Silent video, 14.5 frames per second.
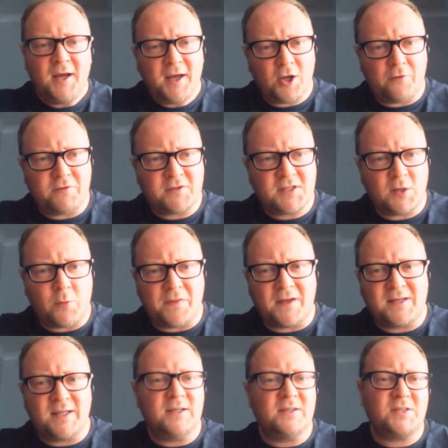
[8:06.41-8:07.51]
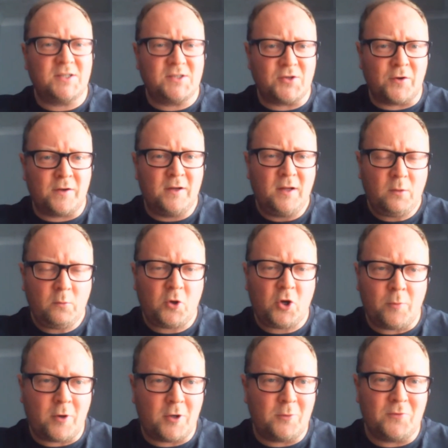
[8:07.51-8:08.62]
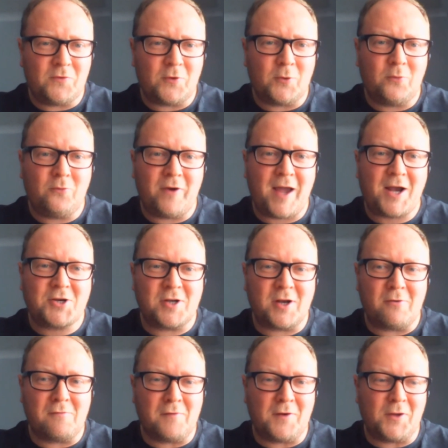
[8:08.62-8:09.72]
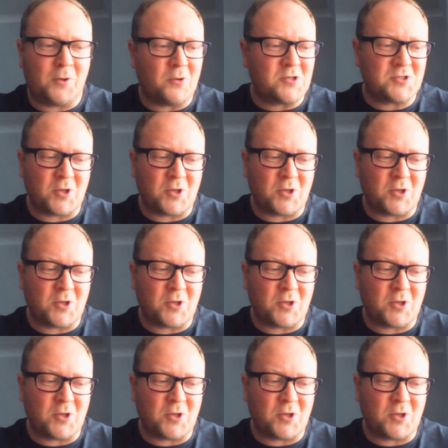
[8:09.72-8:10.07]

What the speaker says: And obviously when the deals are done, we come on and we do reactionary videos.